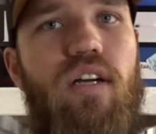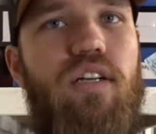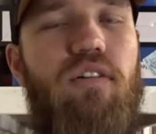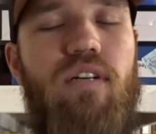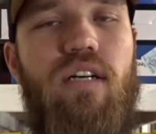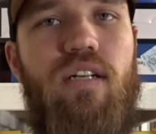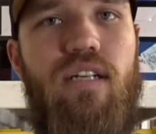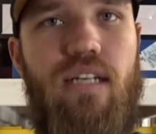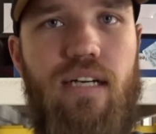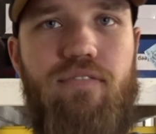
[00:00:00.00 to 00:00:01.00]
going on
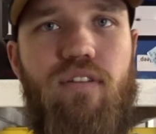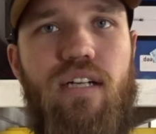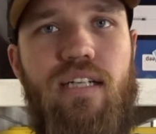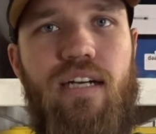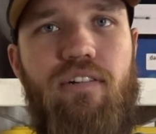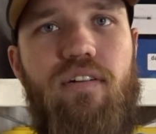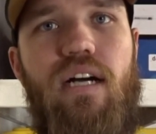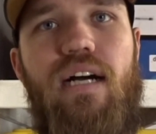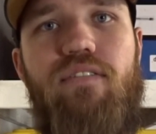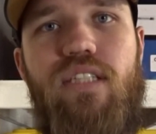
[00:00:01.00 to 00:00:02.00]
in life right now.
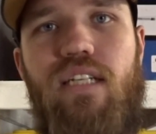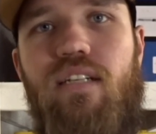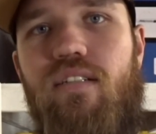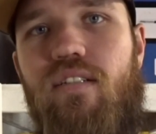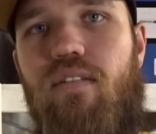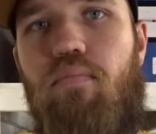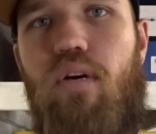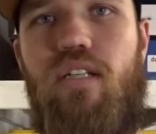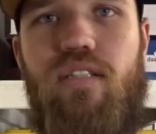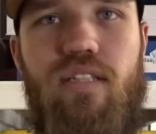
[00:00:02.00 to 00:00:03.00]
I was in the
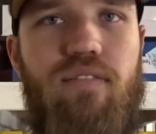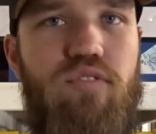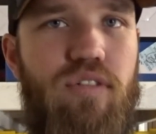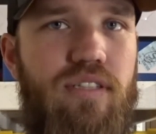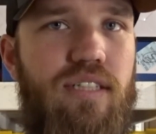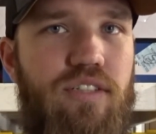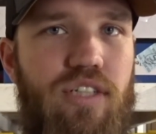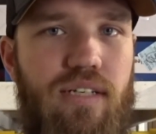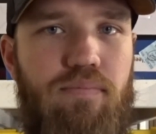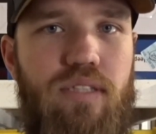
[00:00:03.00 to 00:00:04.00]
process of
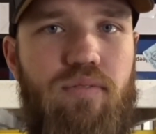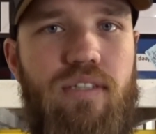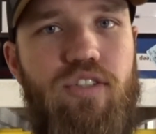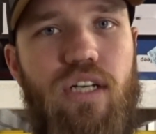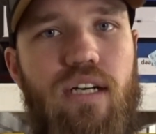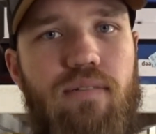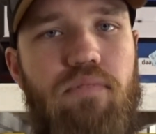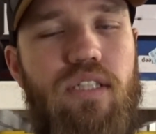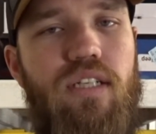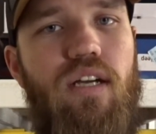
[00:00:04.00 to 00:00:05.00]
transitioning between
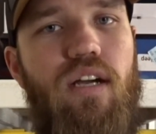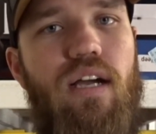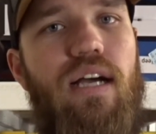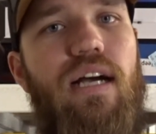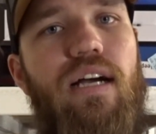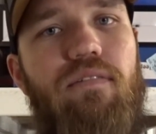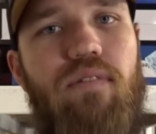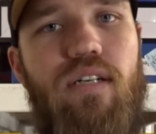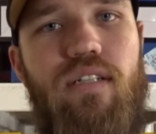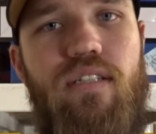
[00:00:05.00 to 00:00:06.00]
jobs. I
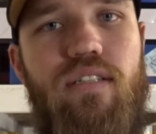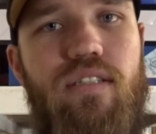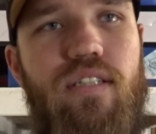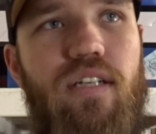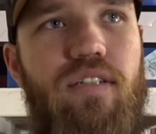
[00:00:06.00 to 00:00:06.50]
was